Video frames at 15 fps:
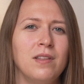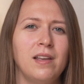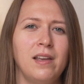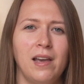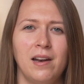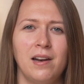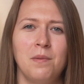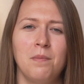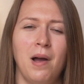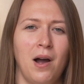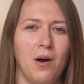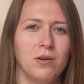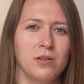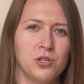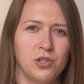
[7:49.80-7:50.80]
the Canon
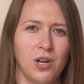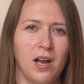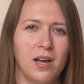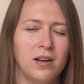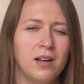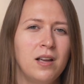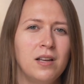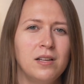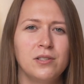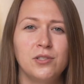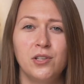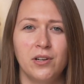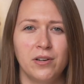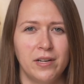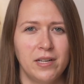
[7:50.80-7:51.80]
PowerShot
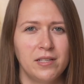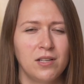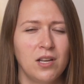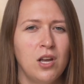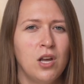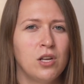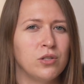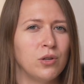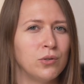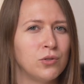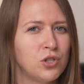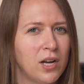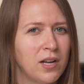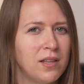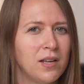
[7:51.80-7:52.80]
series. So
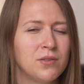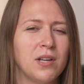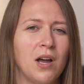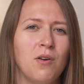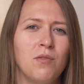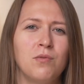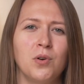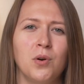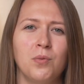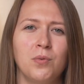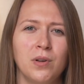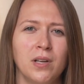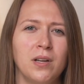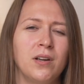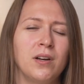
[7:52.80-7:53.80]
check those out for a
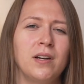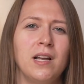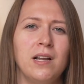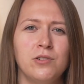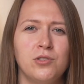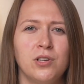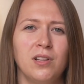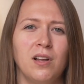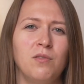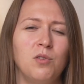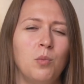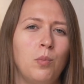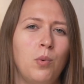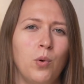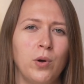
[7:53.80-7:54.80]
really good entry-level
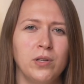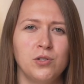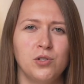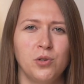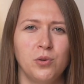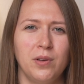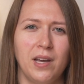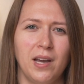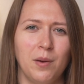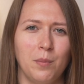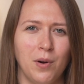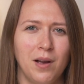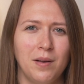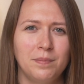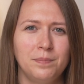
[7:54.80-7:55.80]
point-and-shoot
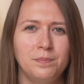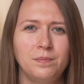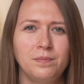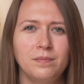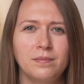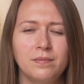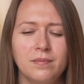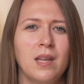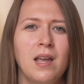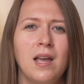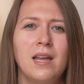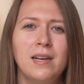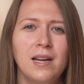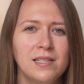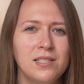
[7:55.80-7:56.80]
camera.
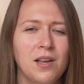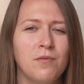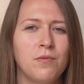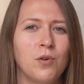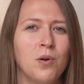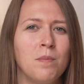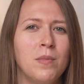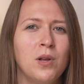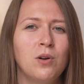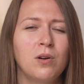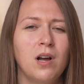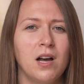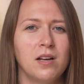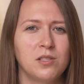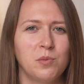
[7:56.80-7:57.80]
Next up for a
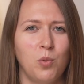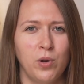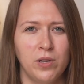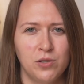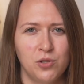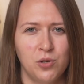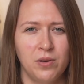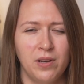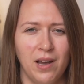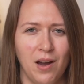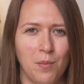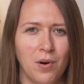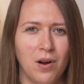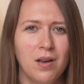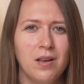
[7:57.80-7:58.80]
middle-cost point-and-shoot
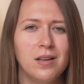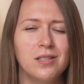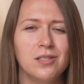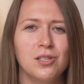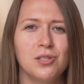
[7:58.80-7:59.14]
camera is the